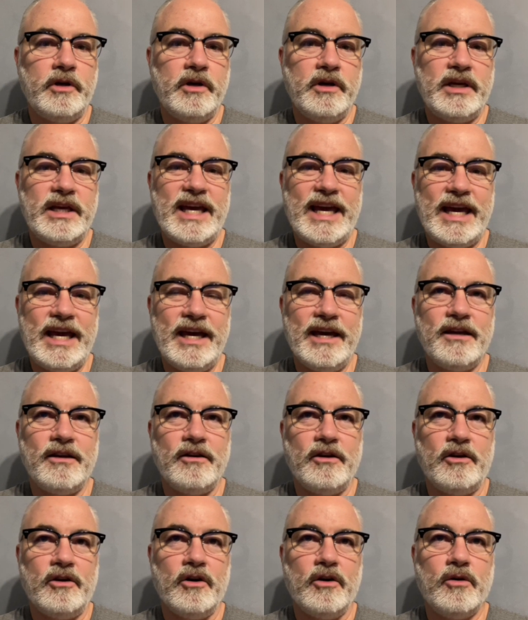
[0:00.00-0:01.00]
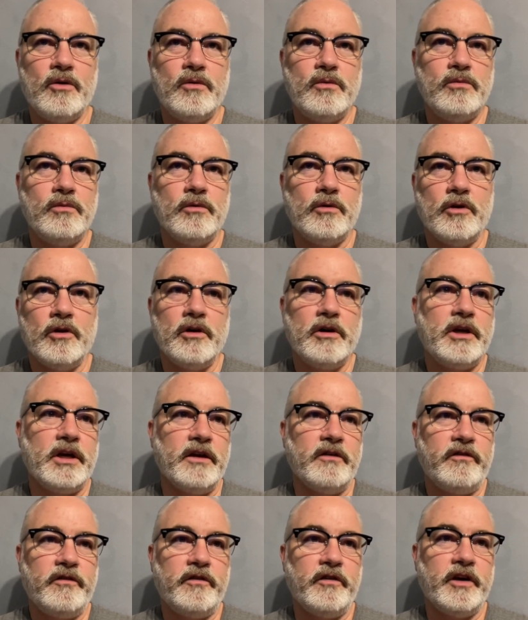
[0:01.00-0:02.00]
you can't go look
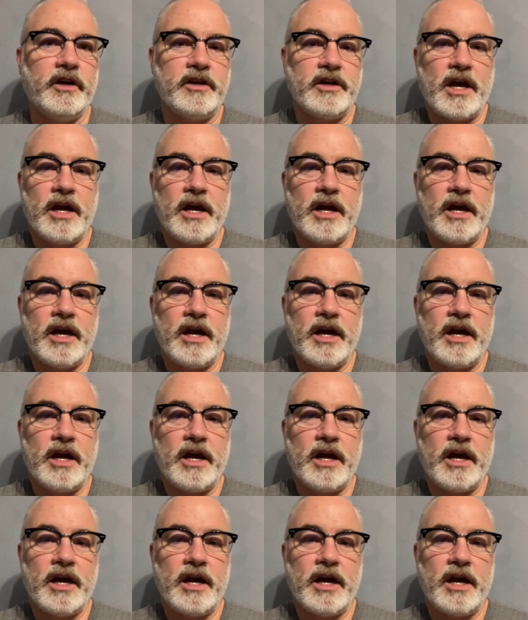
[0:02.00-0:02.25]
at fish.